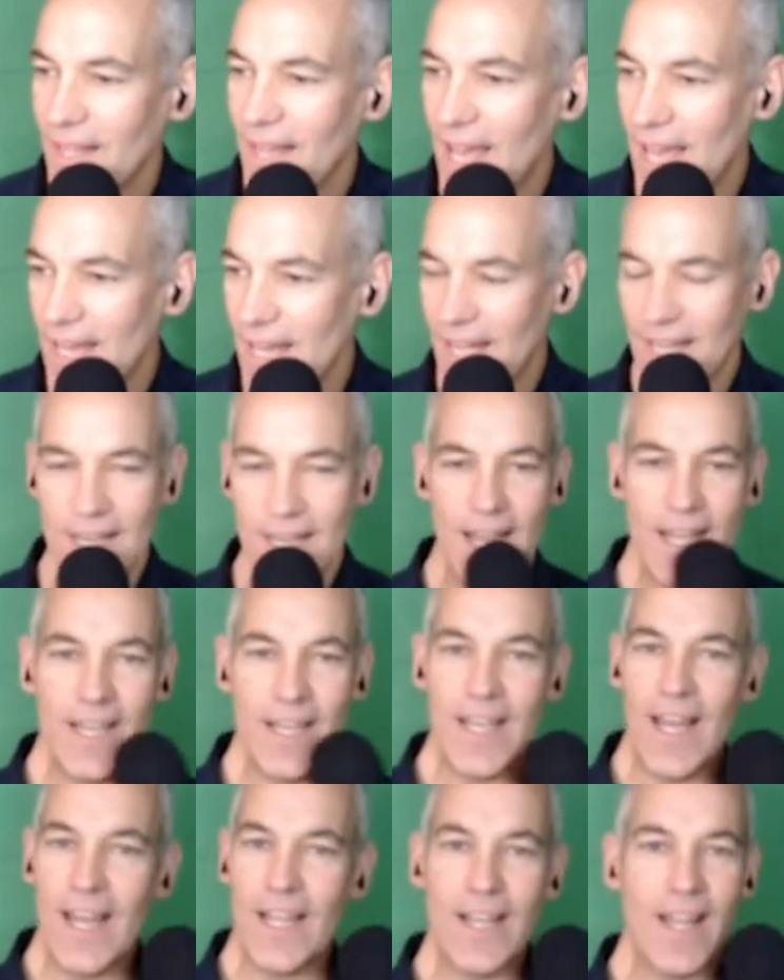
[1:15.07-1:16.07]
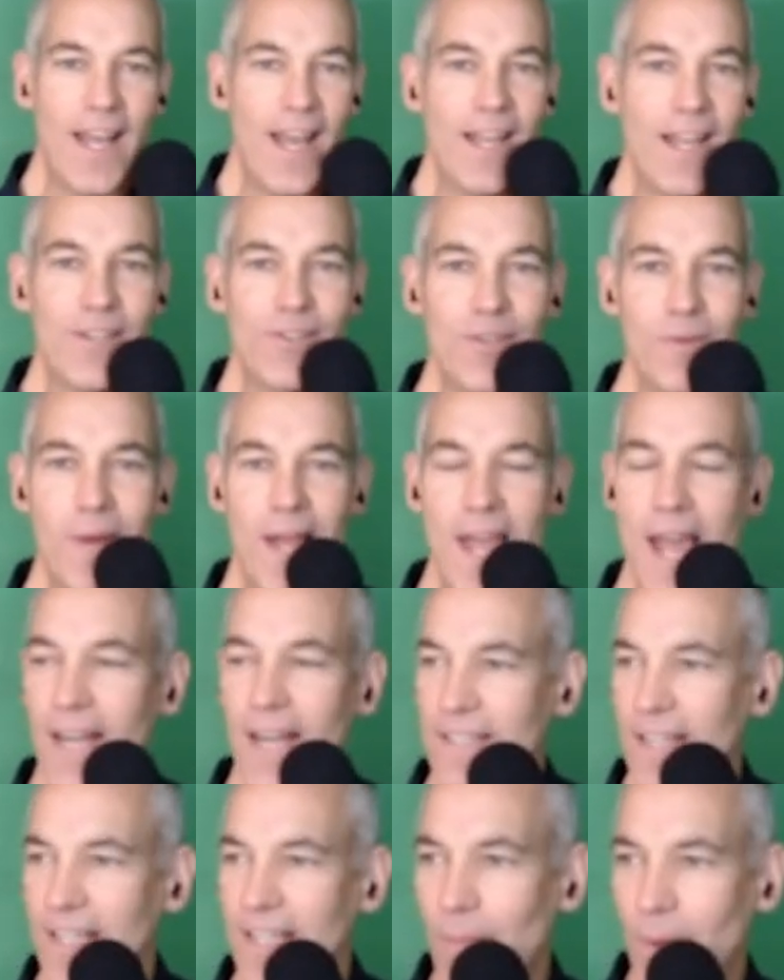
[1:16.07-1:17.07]
and I, I, I, I, do my
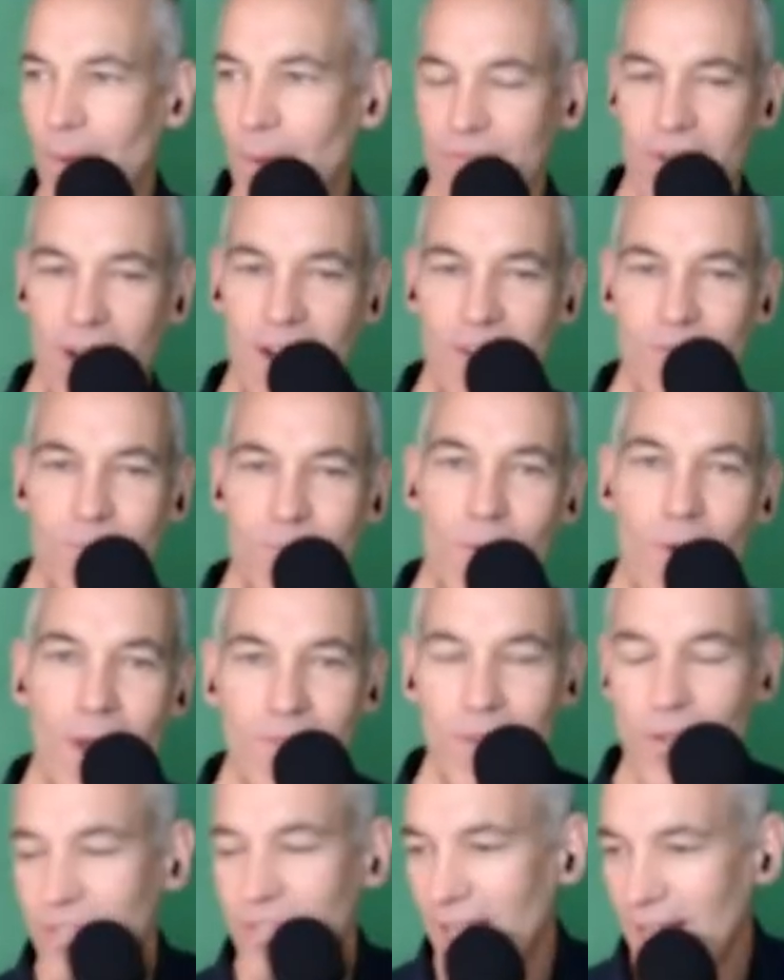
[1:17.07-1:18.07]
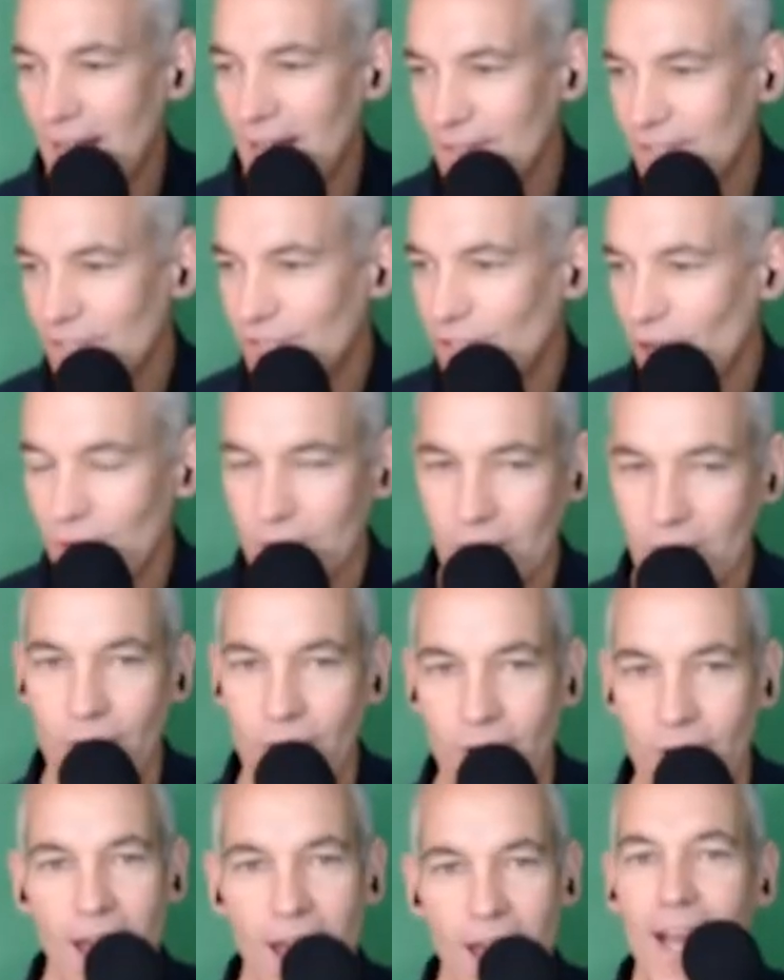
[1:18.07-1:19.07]
act. I come upstairs. My wife goes, "Hey, how'd the show
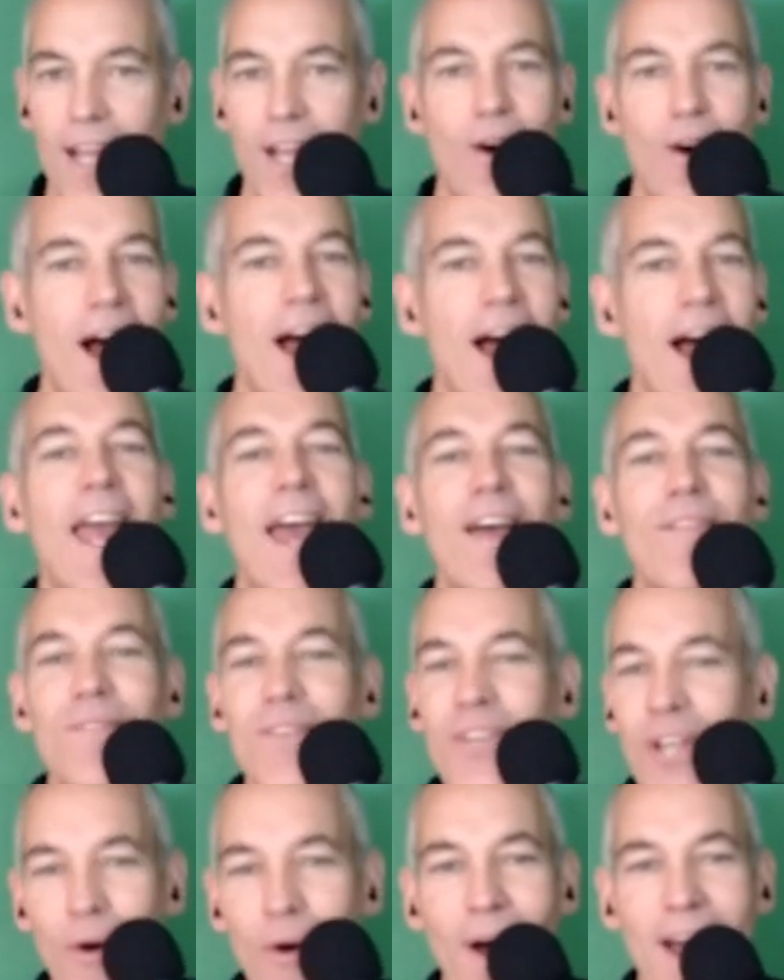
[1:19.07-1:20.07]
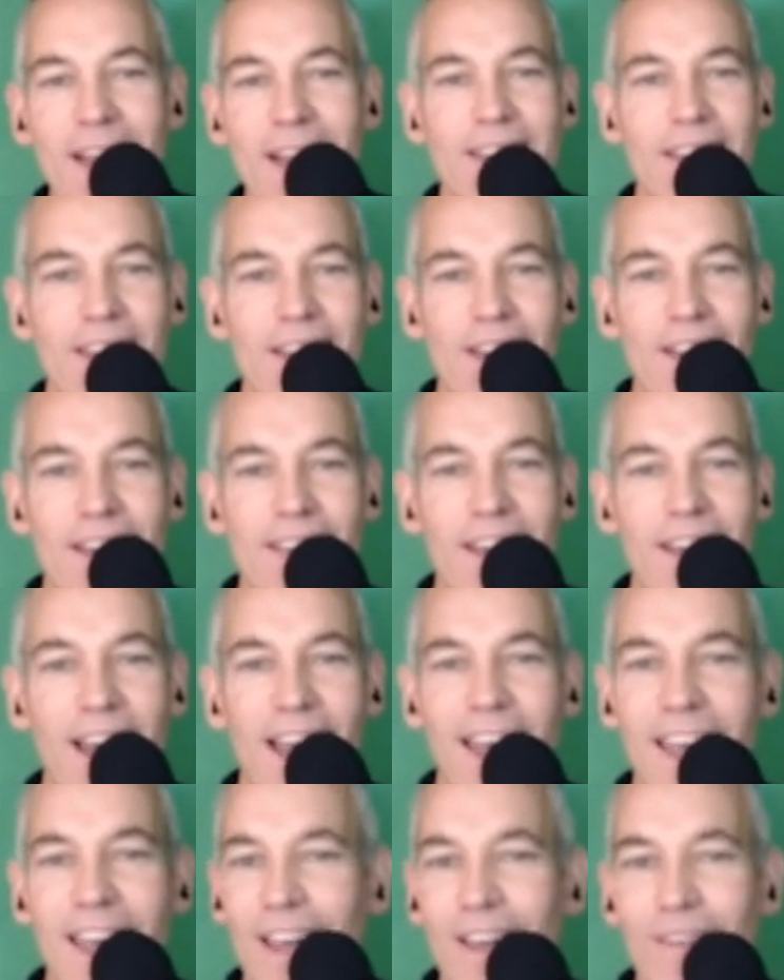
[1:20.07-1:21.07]
go?" I go, "I have no idea, hon.
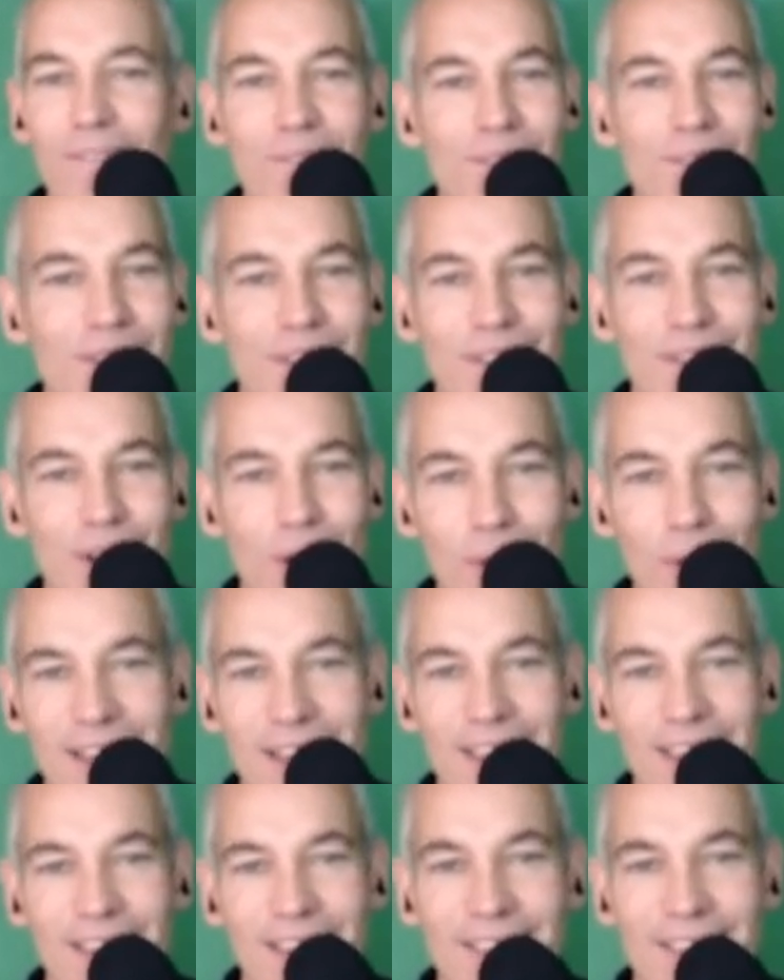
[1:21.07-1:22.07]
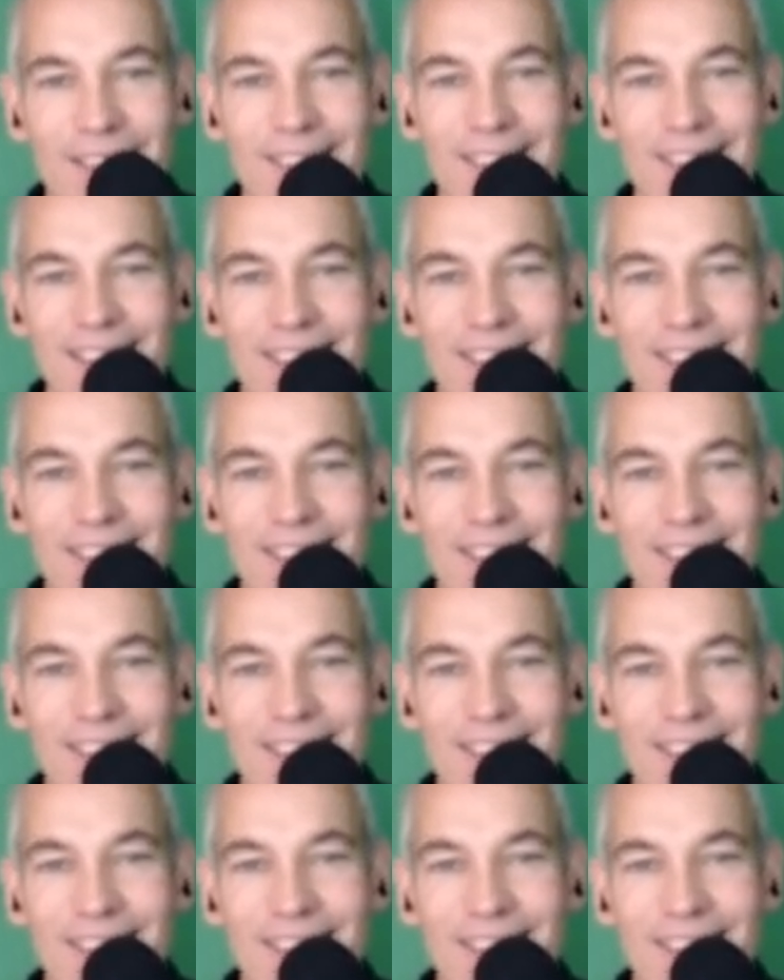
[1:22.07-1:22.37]
I have no